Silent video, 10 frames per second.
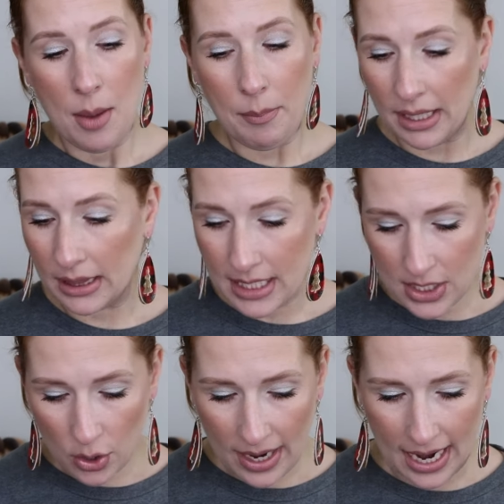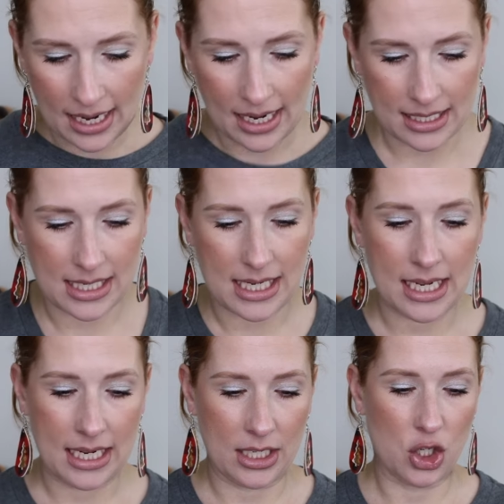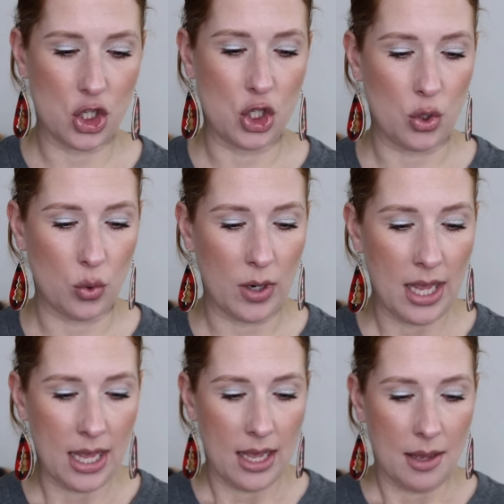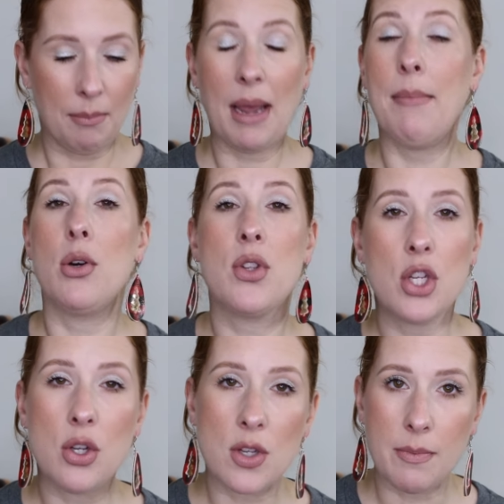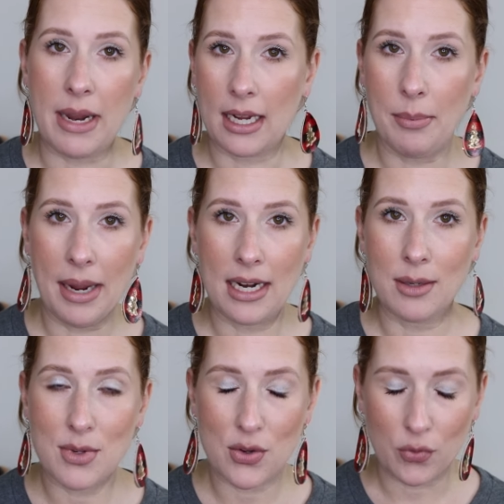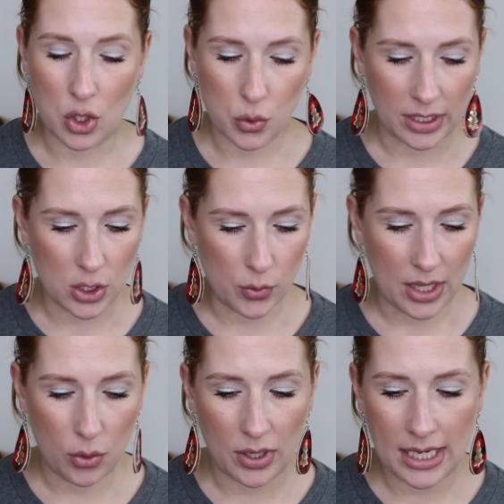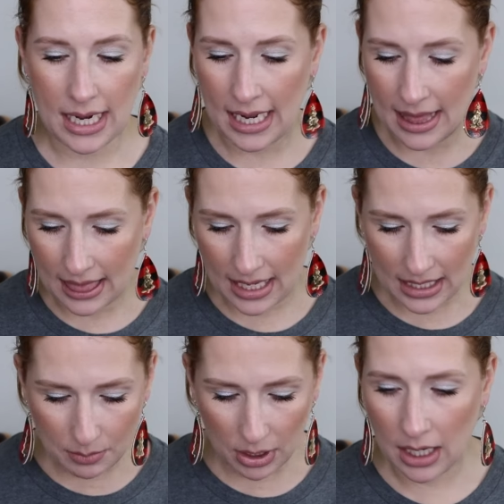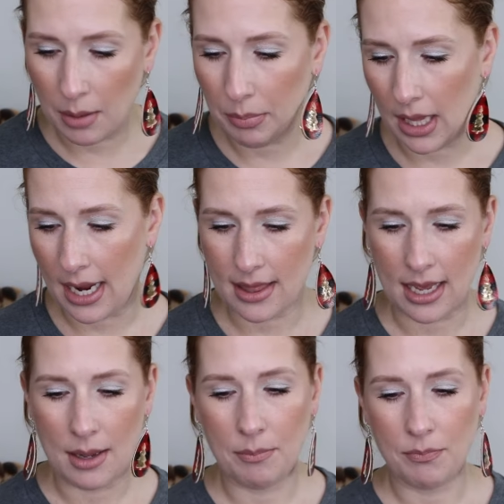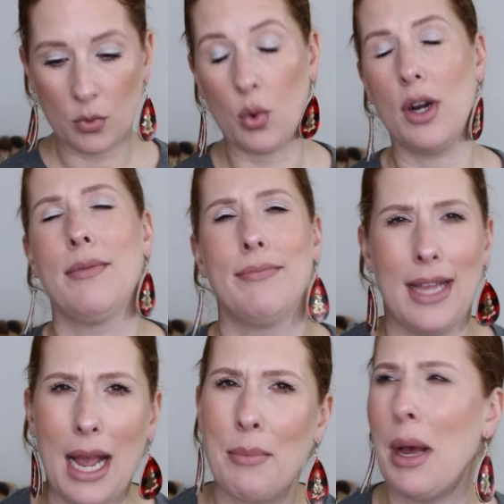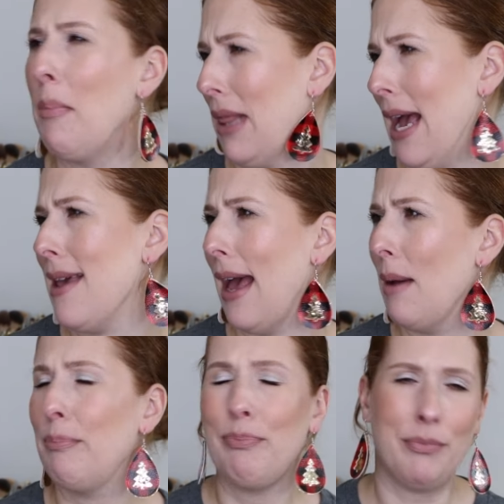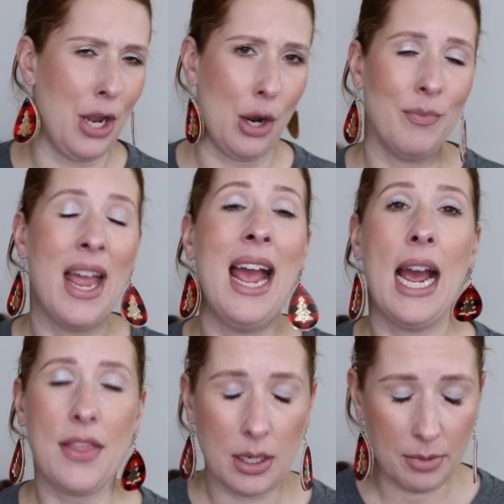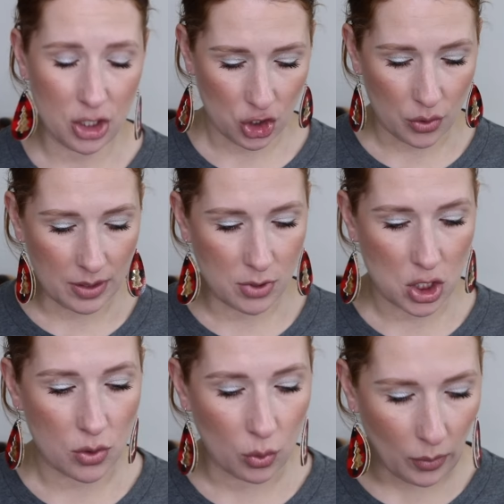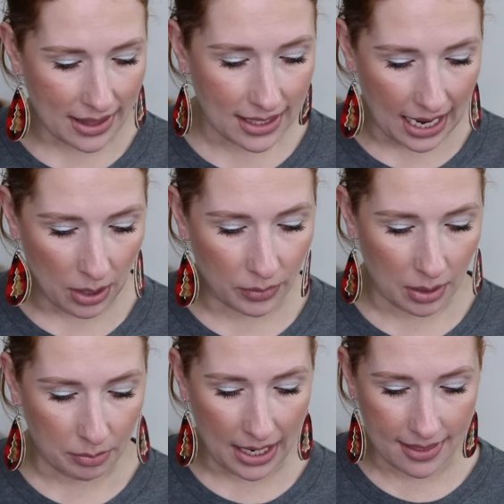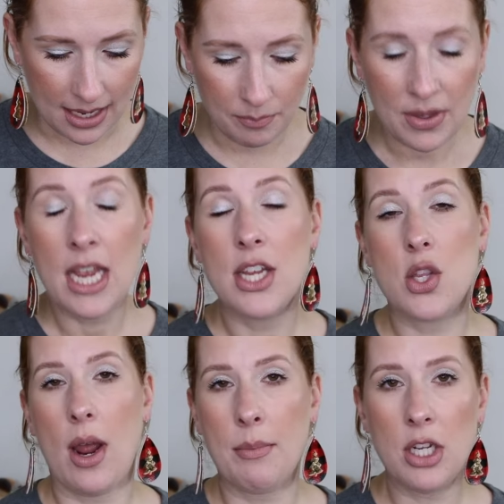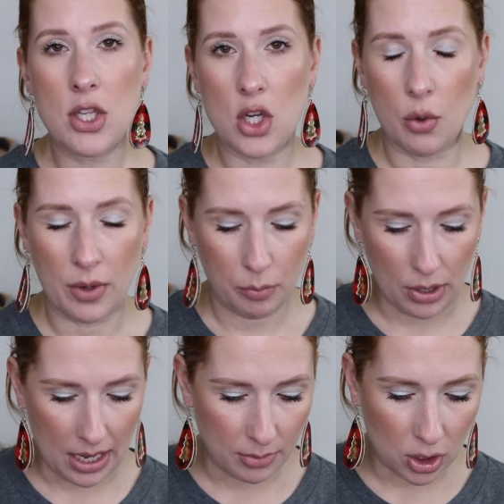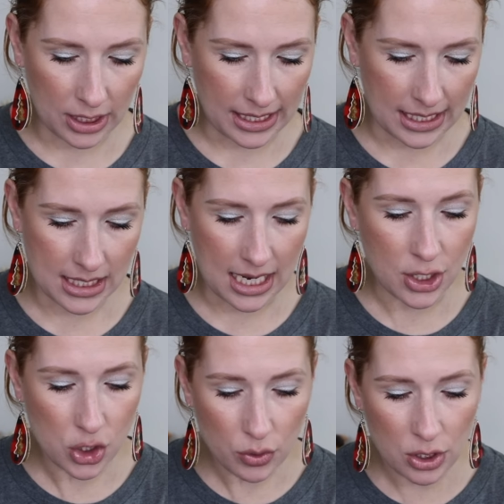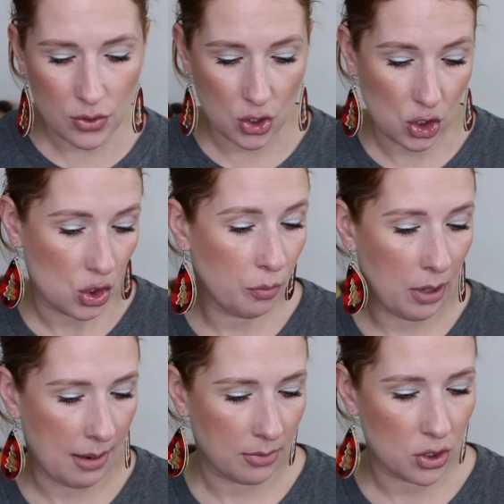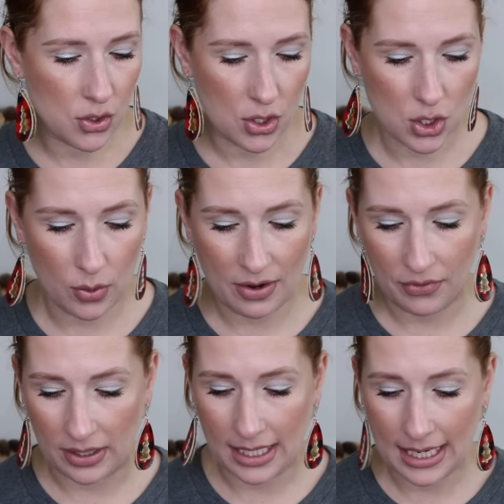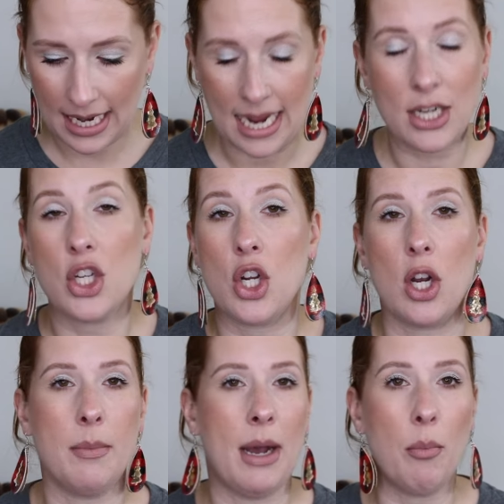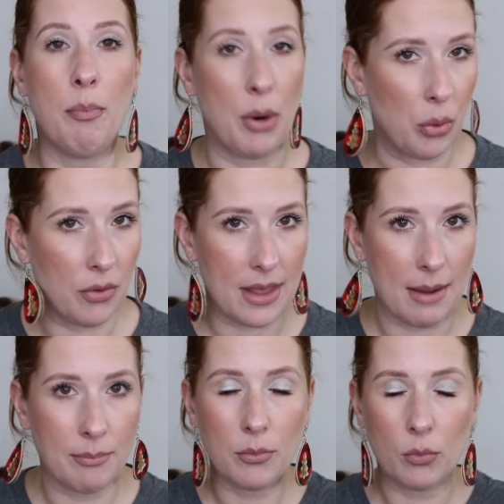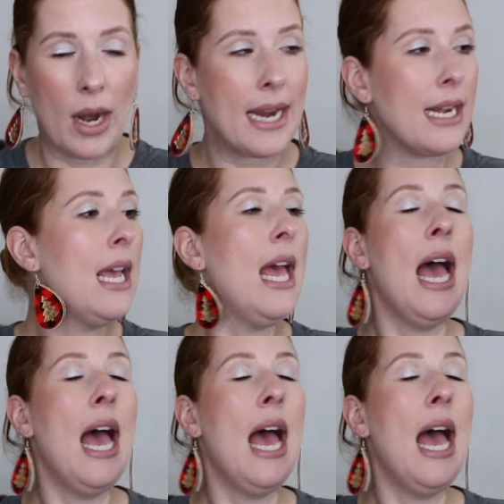But let's go ahead and dig into my most used makeup items for 2023 and I think I'm gonna apply them or apply them. No, I think I'm gonna show them to you the way that I would apply them. So I'm gonna start with primer and I do use two primers, so I felt like I had to talk about both of them, right?